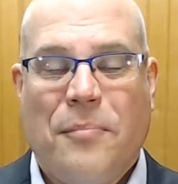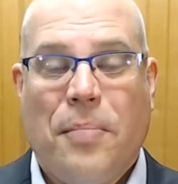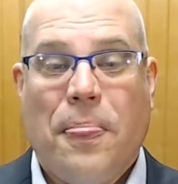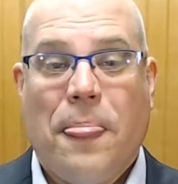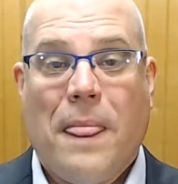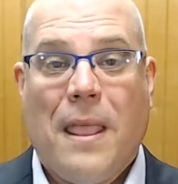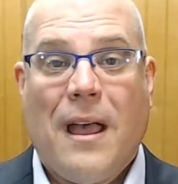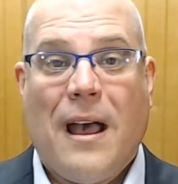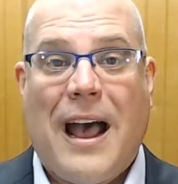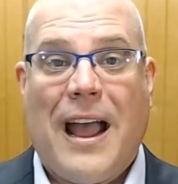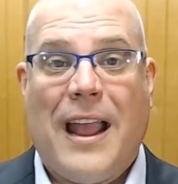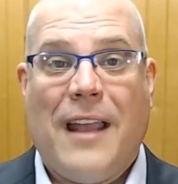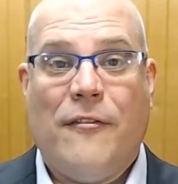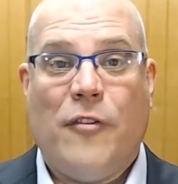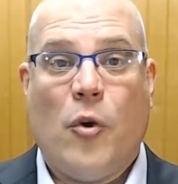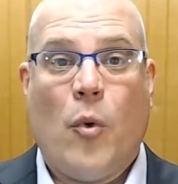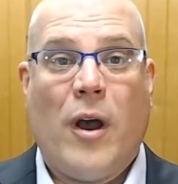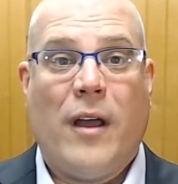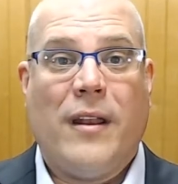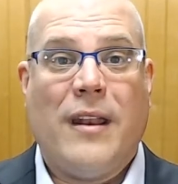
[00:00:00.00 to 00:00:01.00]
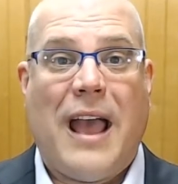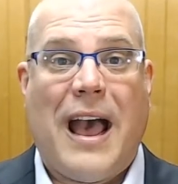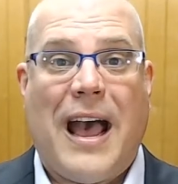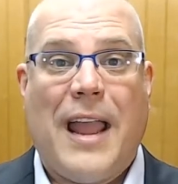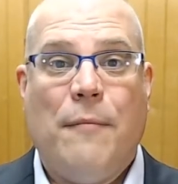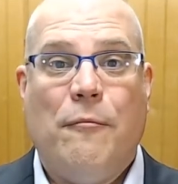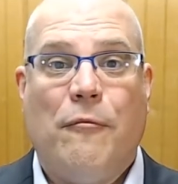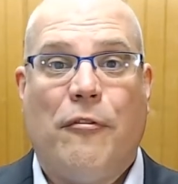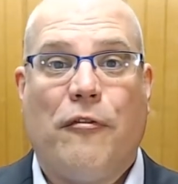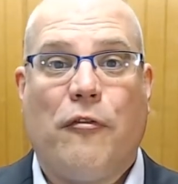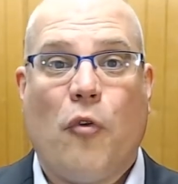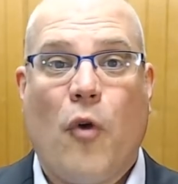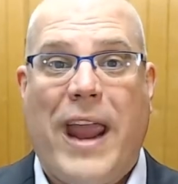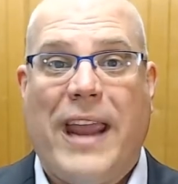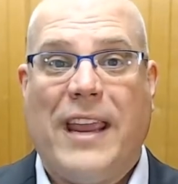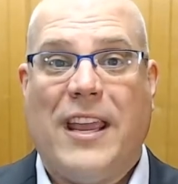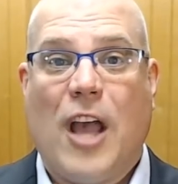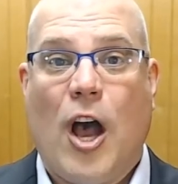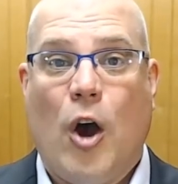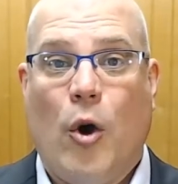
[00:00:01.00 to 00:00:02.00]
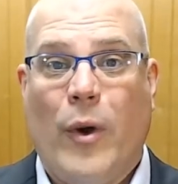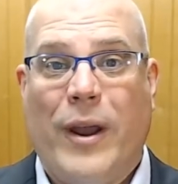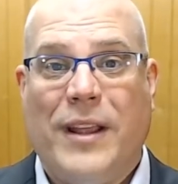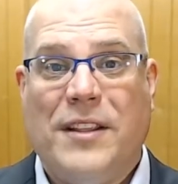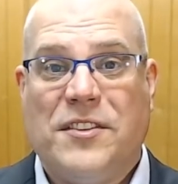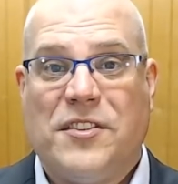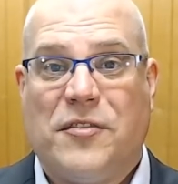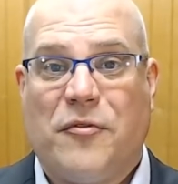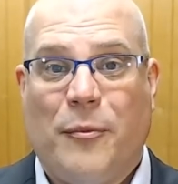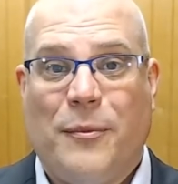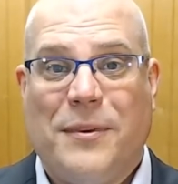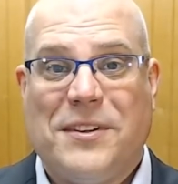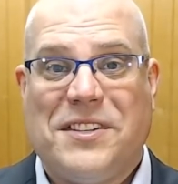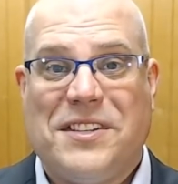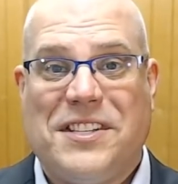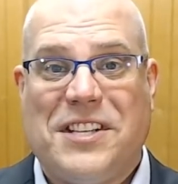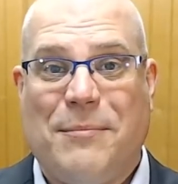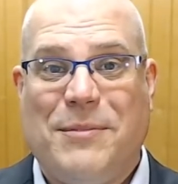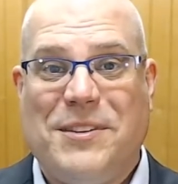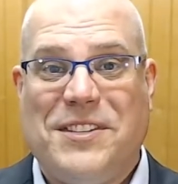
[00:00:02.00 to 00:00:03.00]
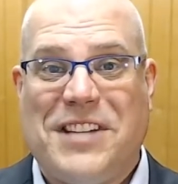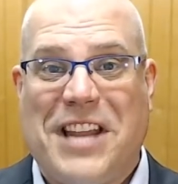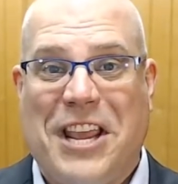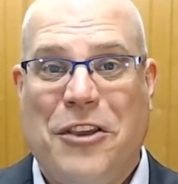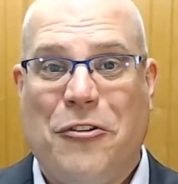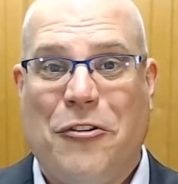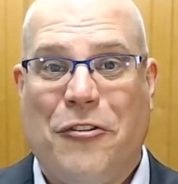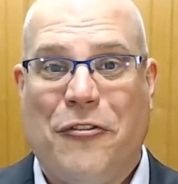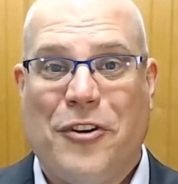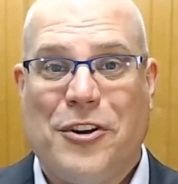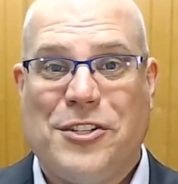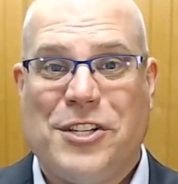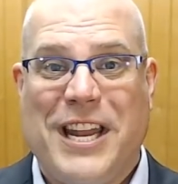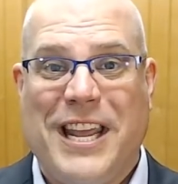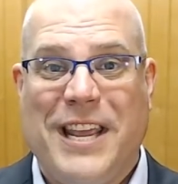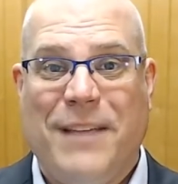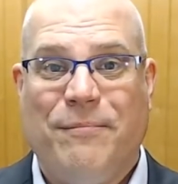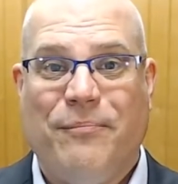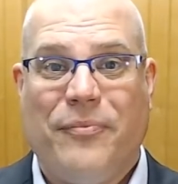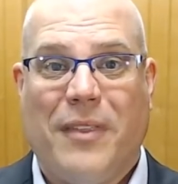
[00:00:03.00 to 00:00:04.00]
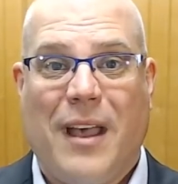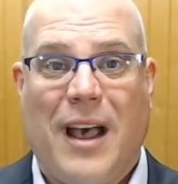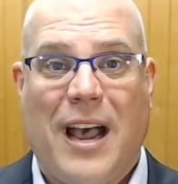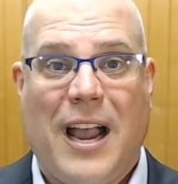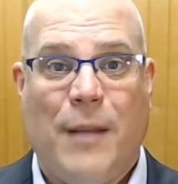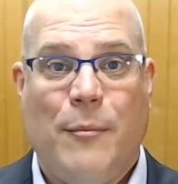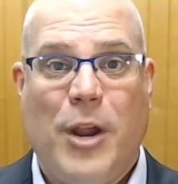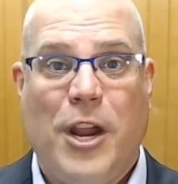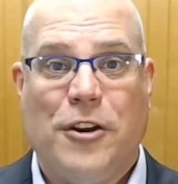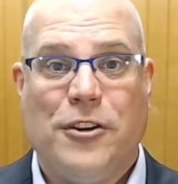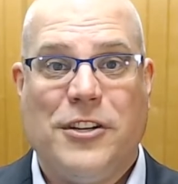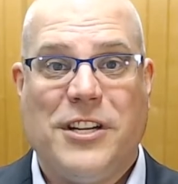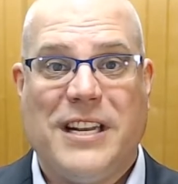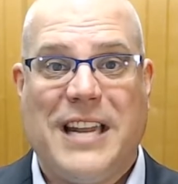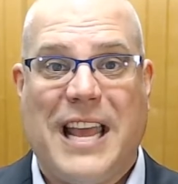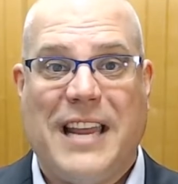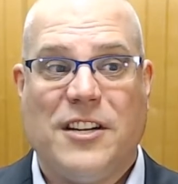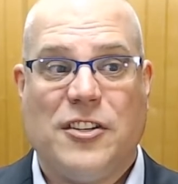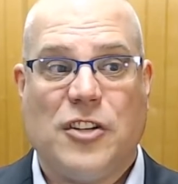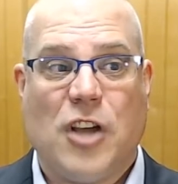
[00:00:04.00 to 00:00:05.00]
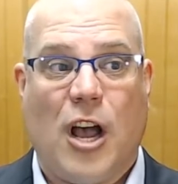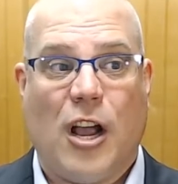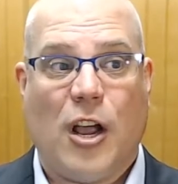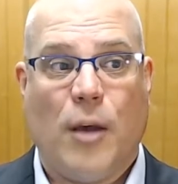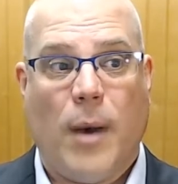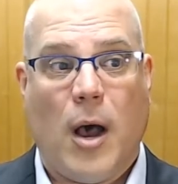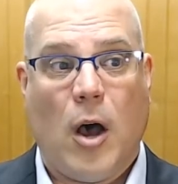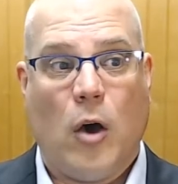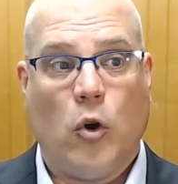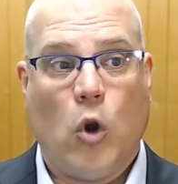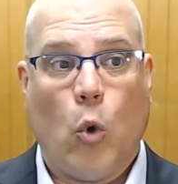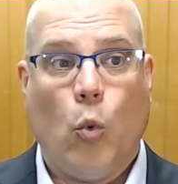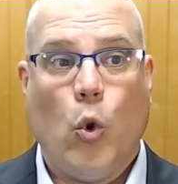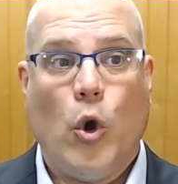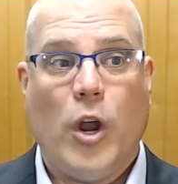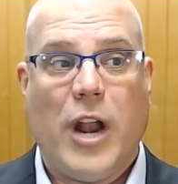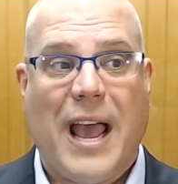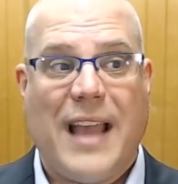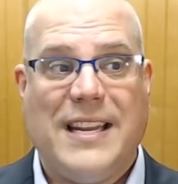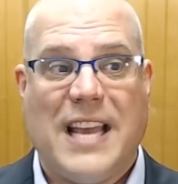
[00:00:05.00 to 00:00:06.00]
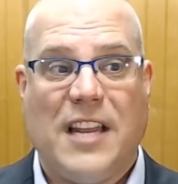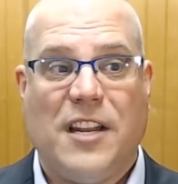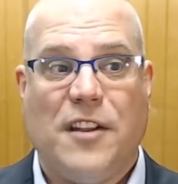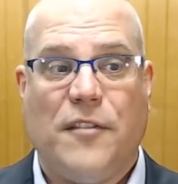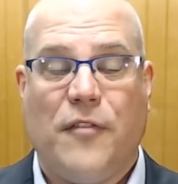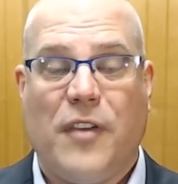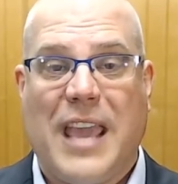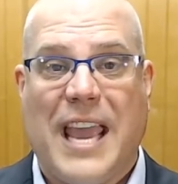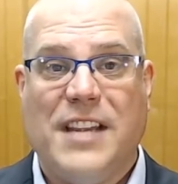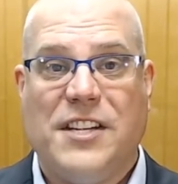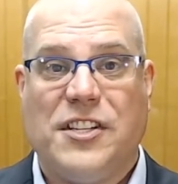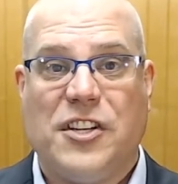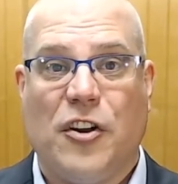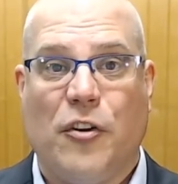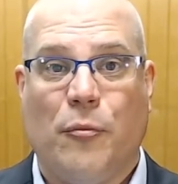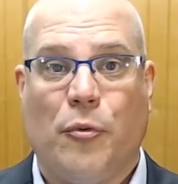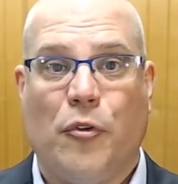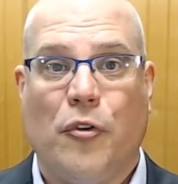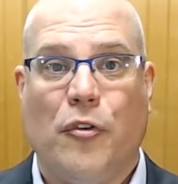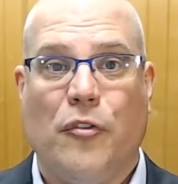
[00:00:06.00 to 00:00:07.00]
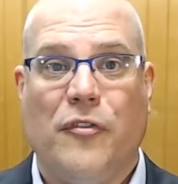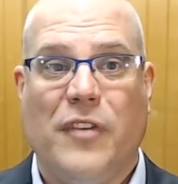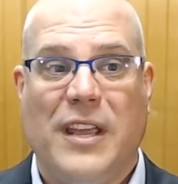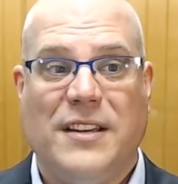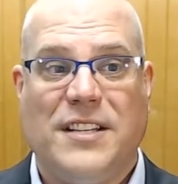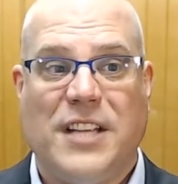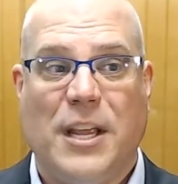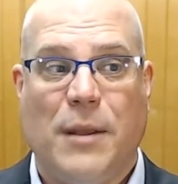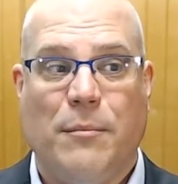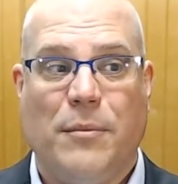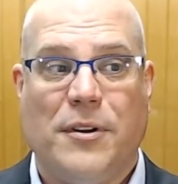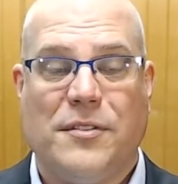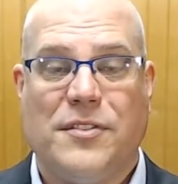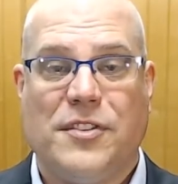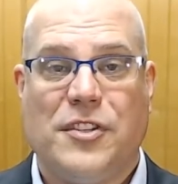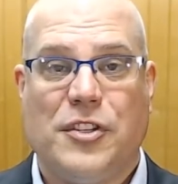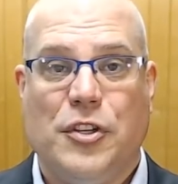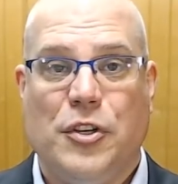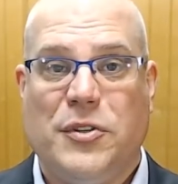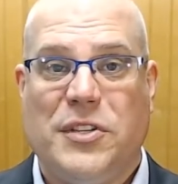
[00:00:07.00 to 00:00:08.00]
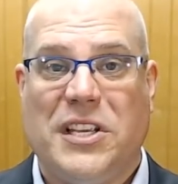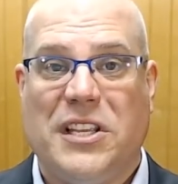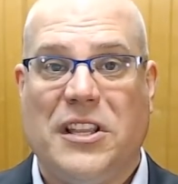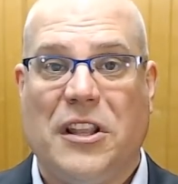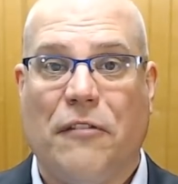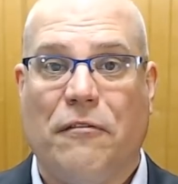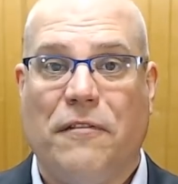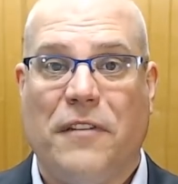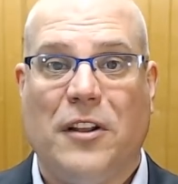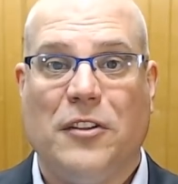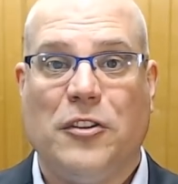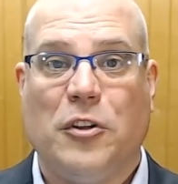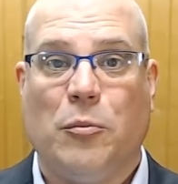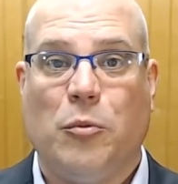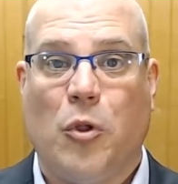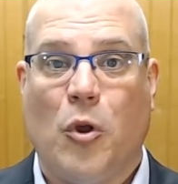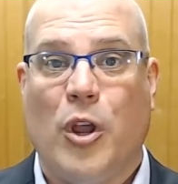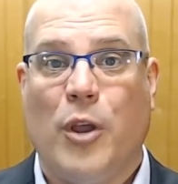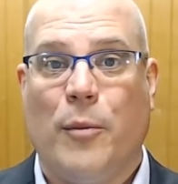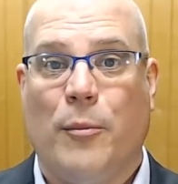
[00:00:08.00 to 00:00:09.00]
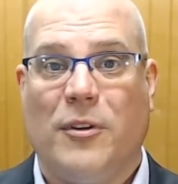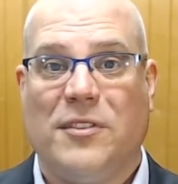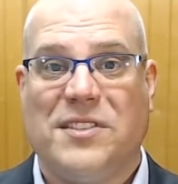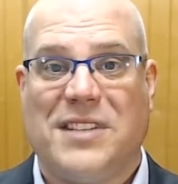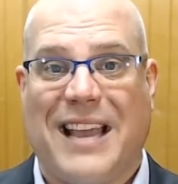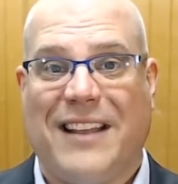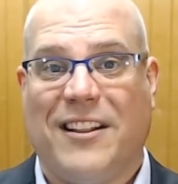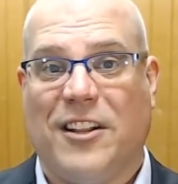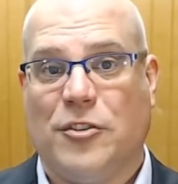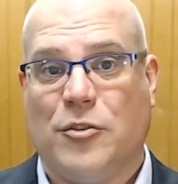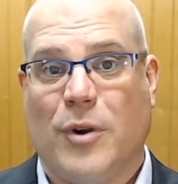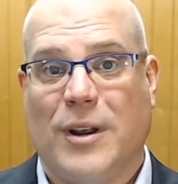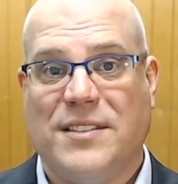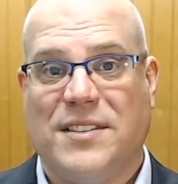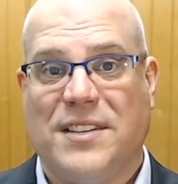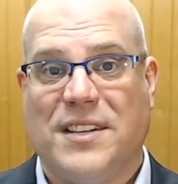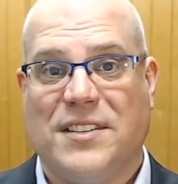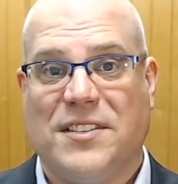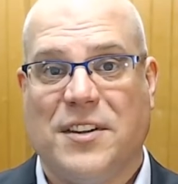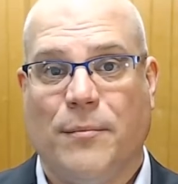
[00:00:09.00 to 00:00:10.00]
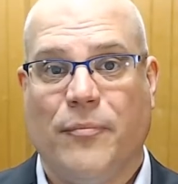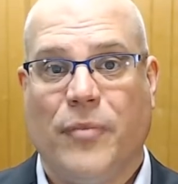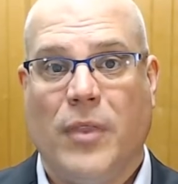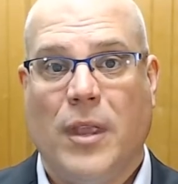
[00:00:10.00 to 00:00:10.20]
Hi everyone, I'm Frank Owens from Mississippi State University. I'm here today to talk about wood identification of Peruvian timbers using the field-deployable XyloTron system.